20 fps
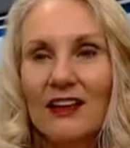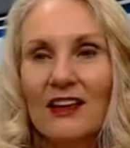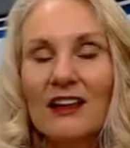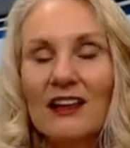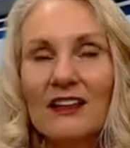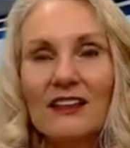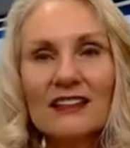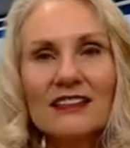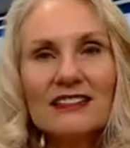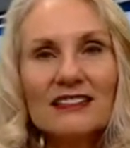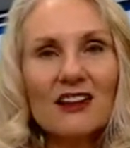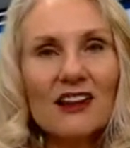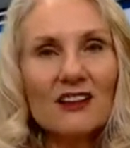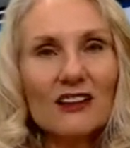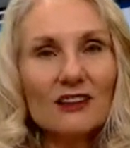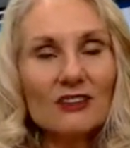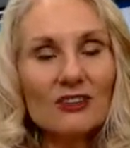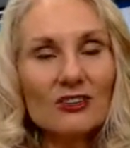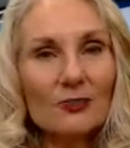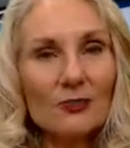Let's talk
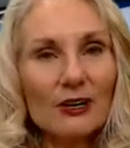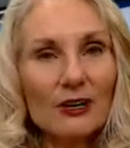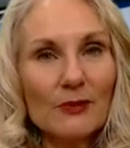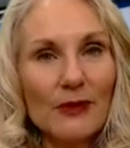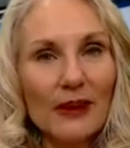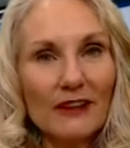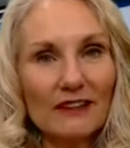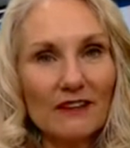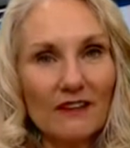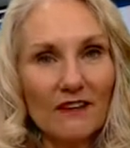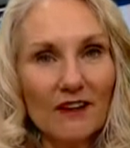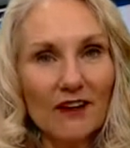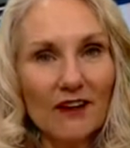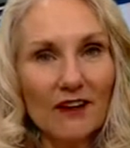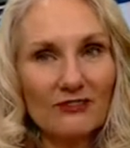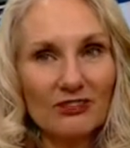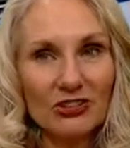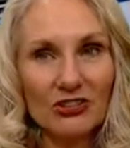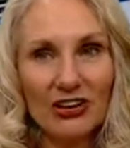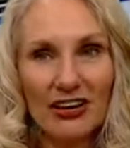a little bit about the law of
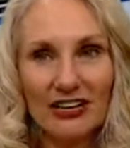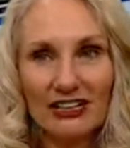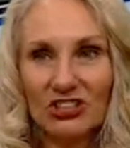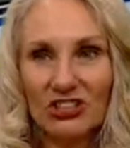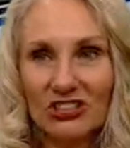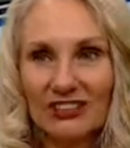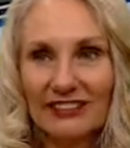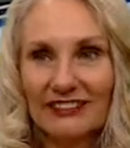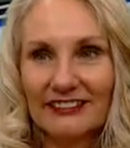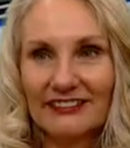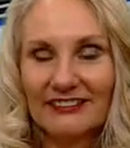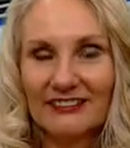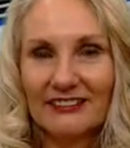attraction.